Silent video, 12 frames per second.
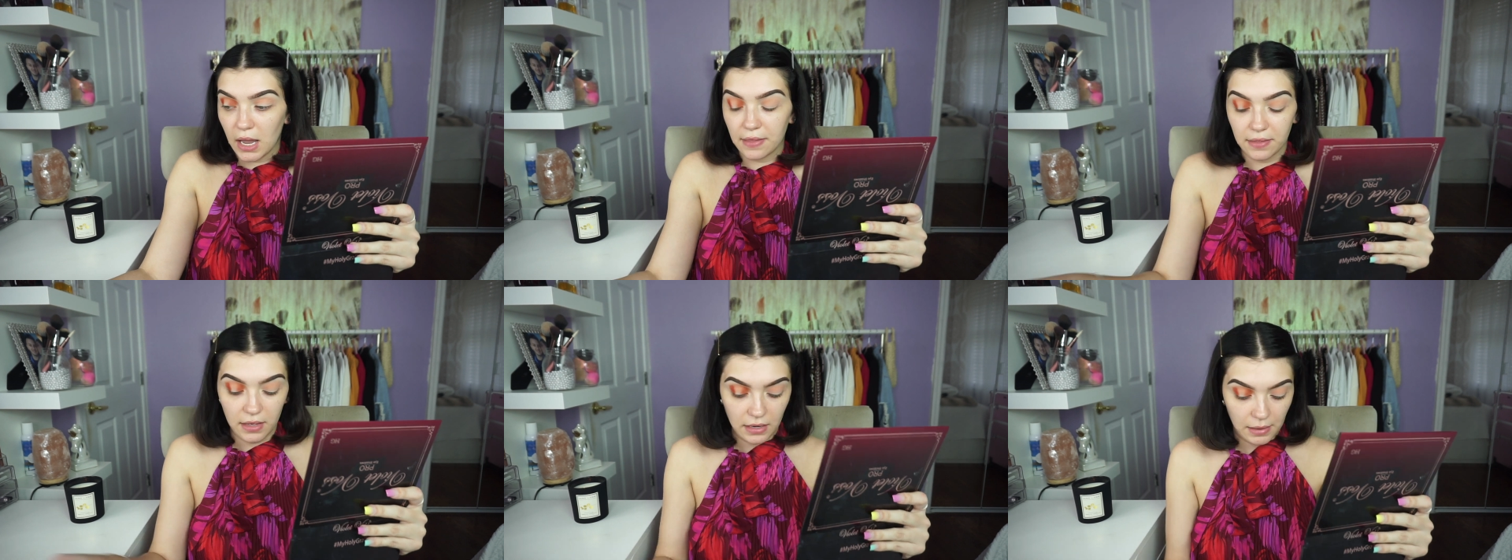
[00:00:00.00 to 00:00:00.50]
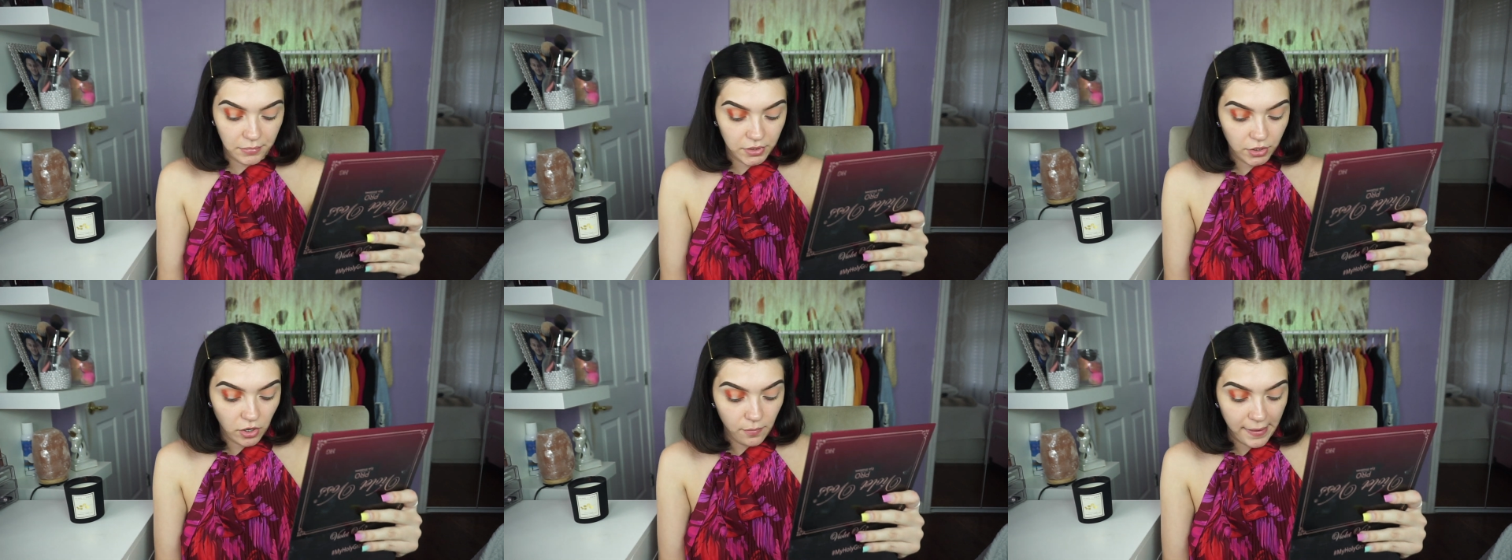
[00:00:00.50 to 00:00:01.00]
And then I'm
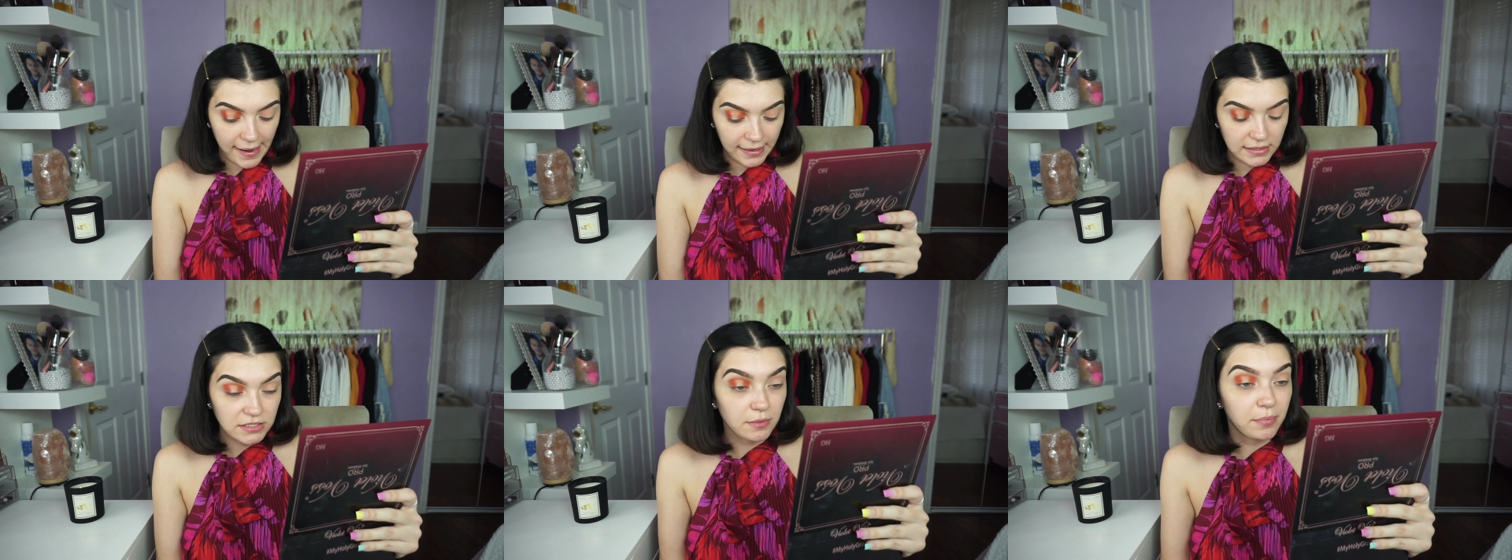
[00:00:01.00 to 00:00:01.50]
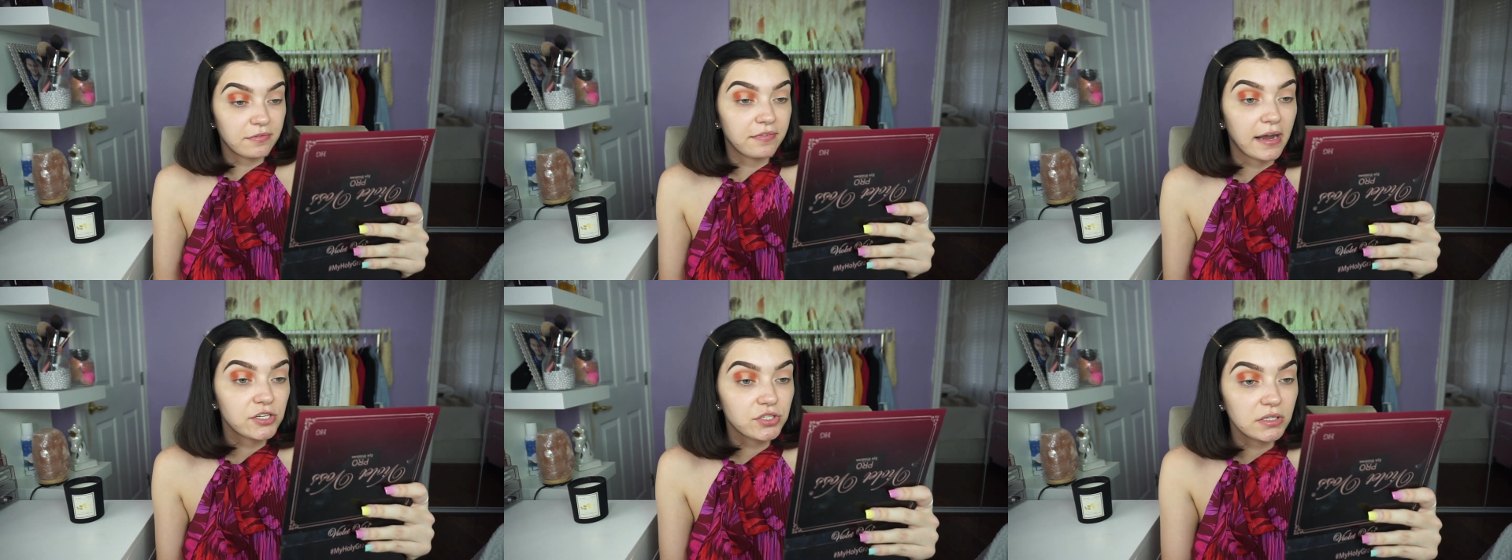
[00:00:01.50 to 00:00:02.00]
gonna go back into
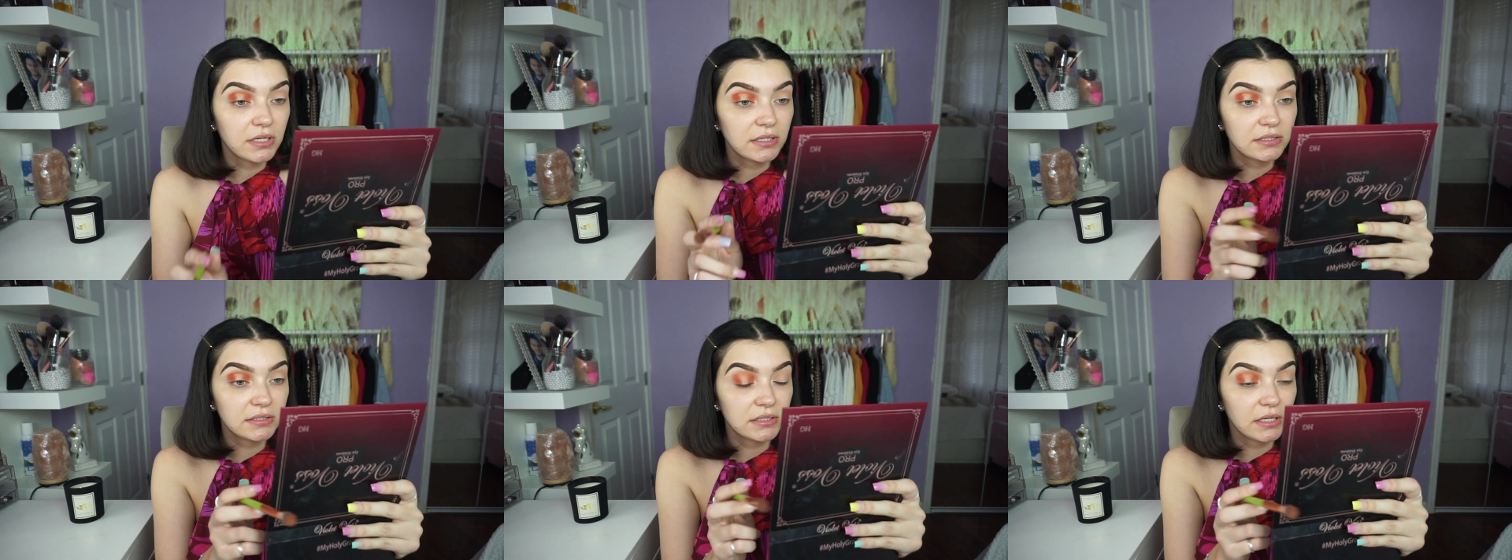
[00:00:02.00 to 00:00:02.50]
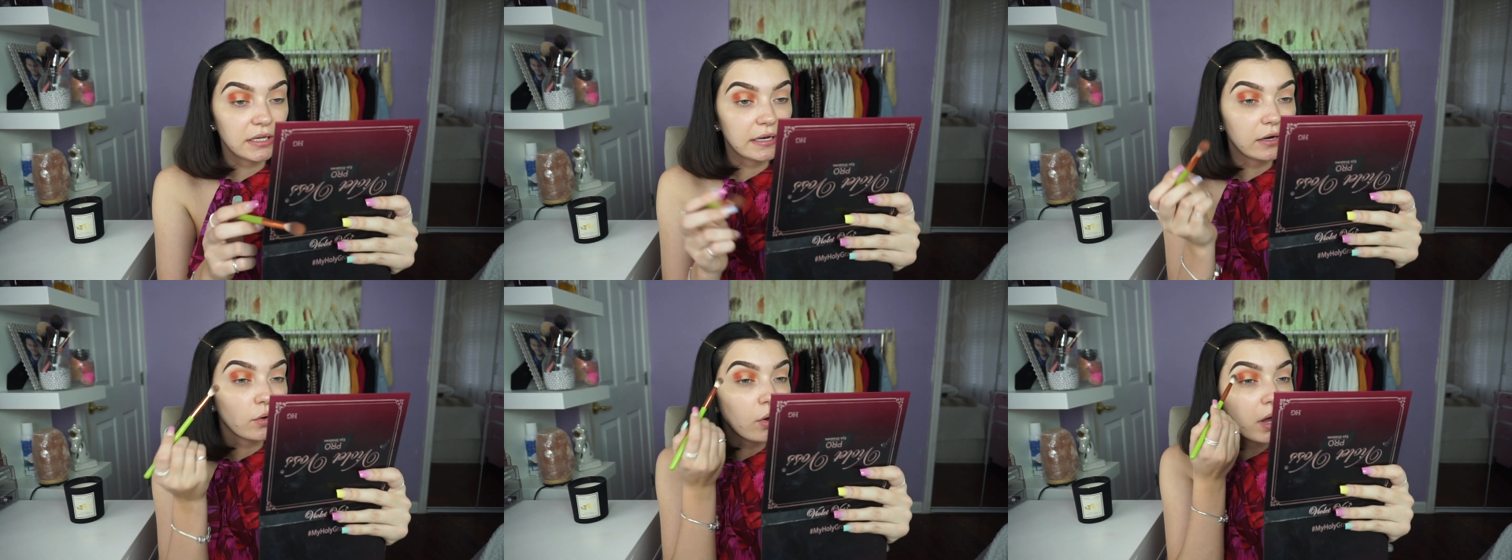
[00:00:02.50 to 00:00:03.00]
Perfectionist,
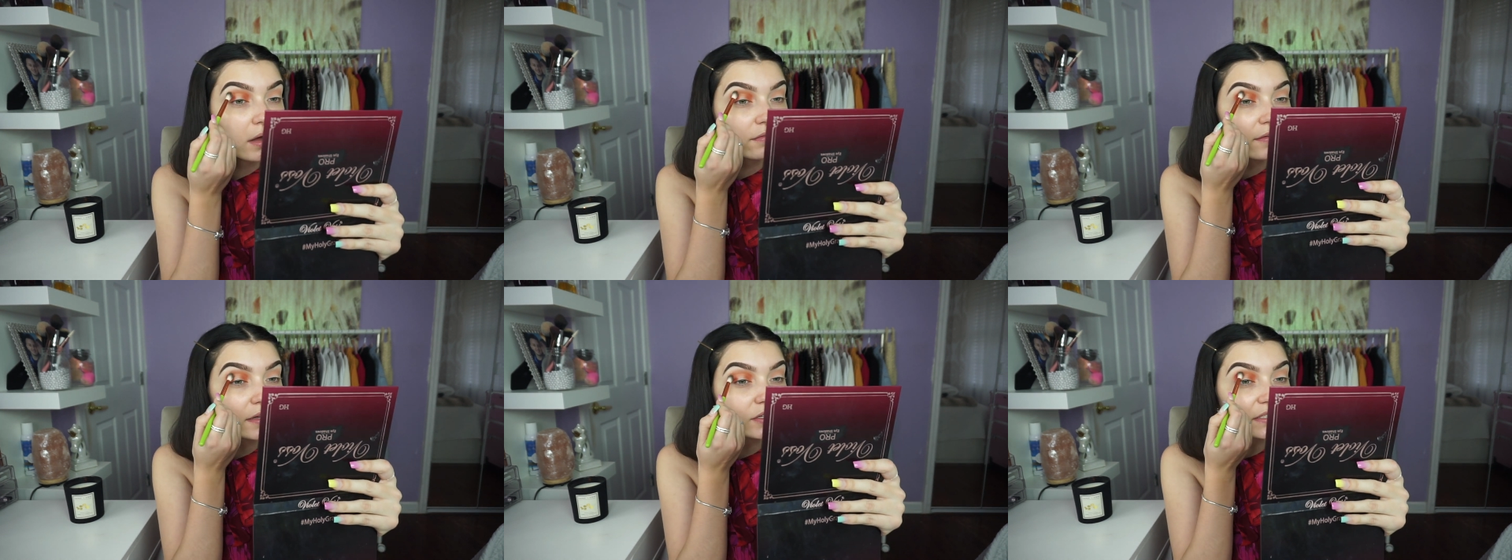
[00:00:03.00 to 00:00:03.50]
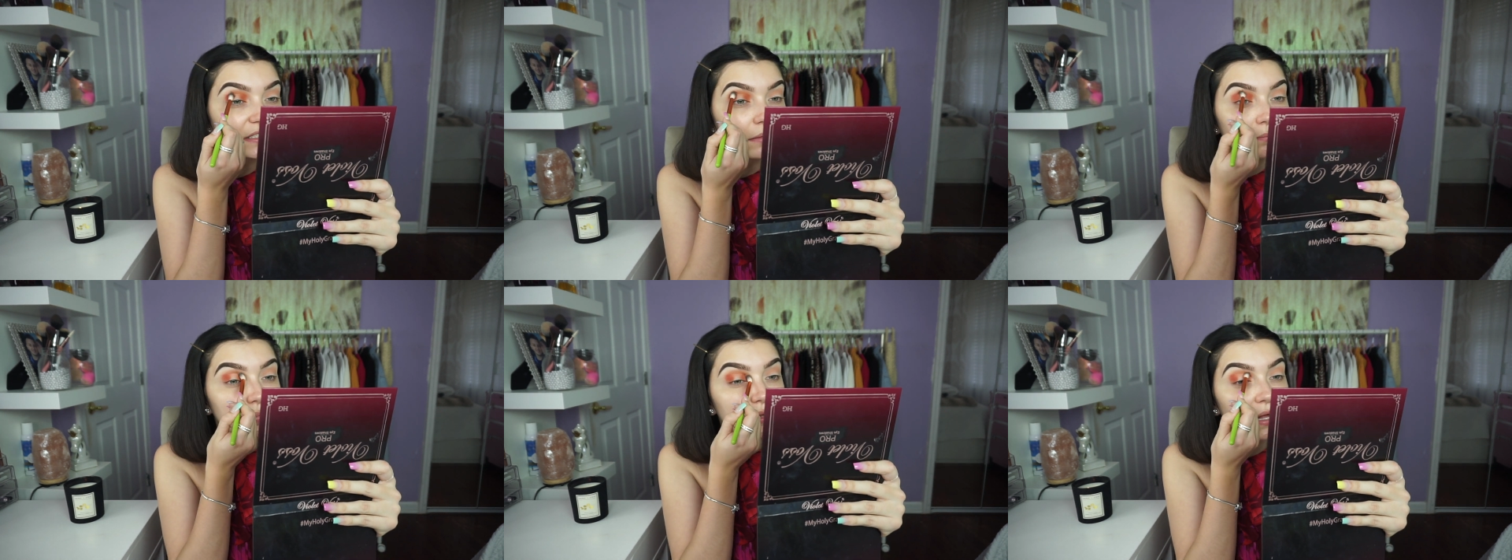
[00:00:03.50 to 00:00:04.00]
hit it off, and
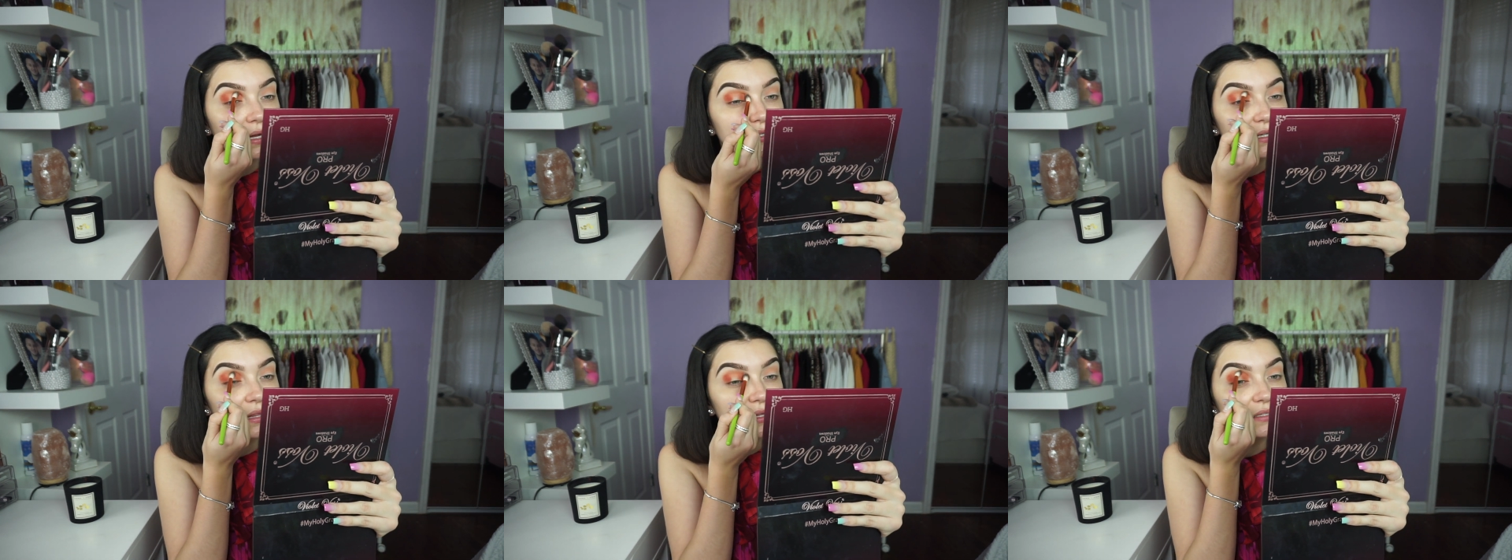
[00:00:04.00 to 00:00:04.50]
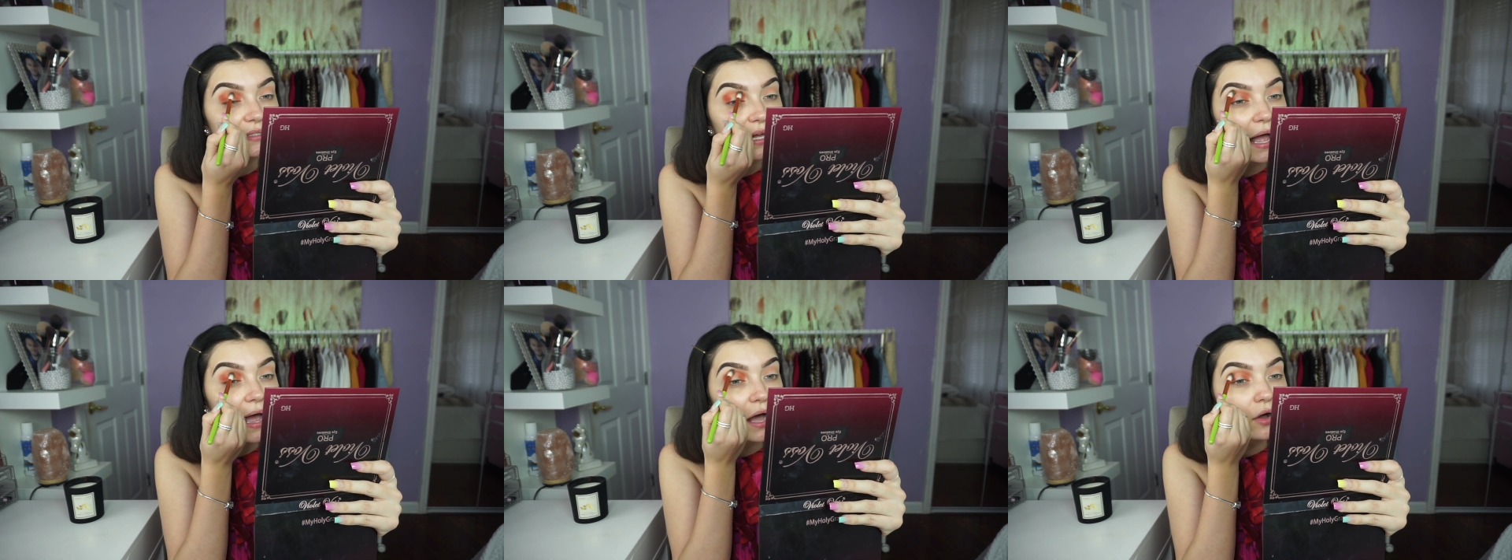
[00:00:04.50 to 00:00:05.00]
just blend
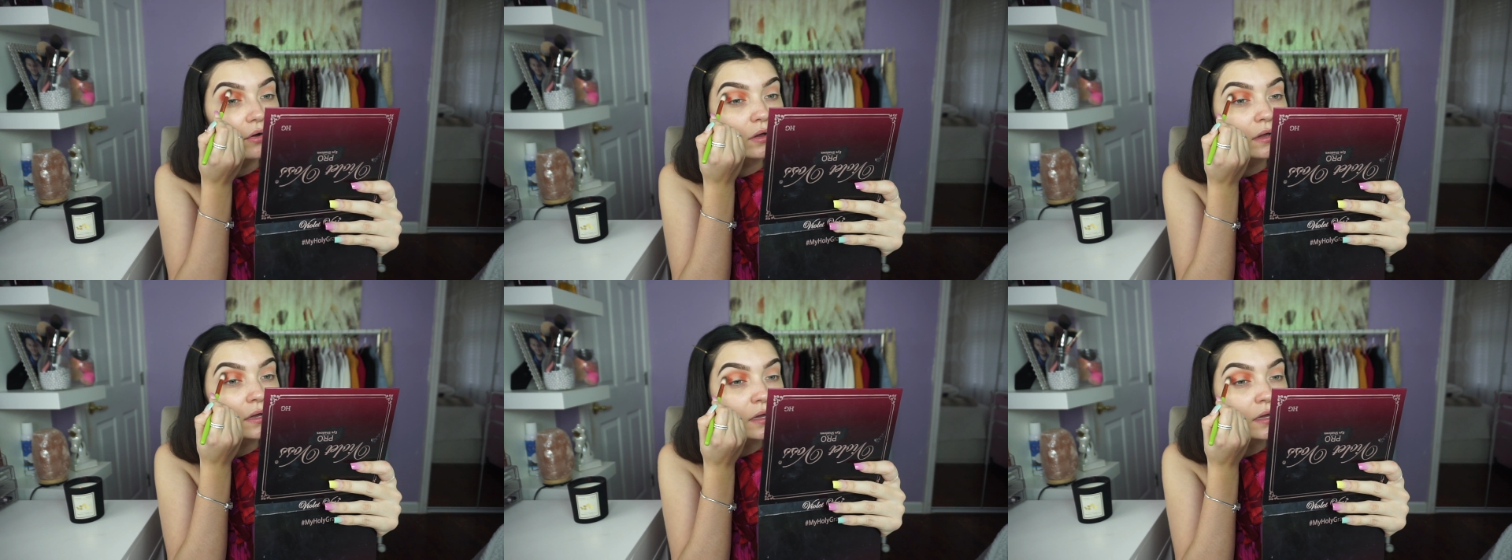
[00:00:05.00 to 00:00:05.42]
this out.